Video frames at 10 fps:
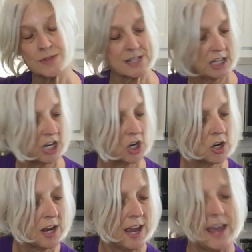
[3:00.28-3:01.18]
was
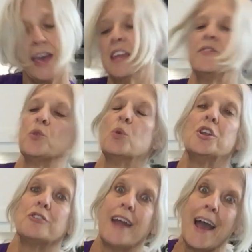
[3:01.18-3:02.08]
clear. And if you're
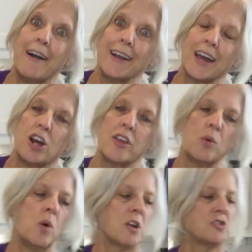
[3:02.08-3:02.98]
wondering how I got all
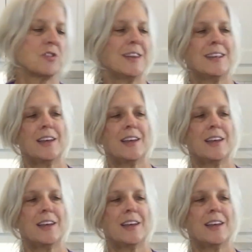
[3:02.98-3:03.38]
that water drained